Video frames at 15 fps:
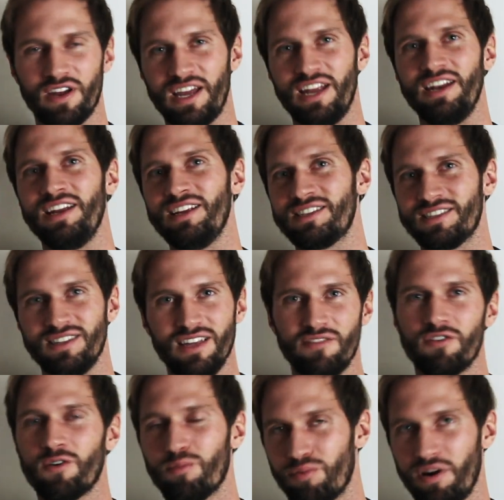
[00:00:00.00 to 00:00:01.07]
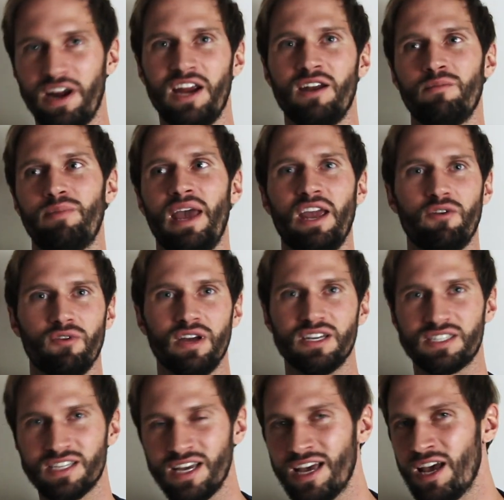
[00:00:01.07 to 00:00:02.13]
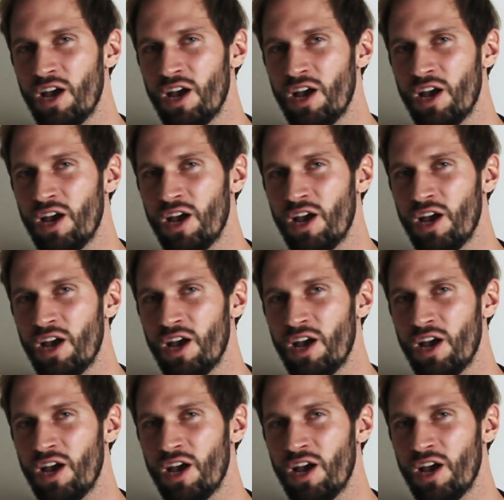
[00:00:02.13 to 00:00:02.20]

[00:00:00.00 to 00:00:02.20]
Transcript: kidneys, liver, brain, pancreas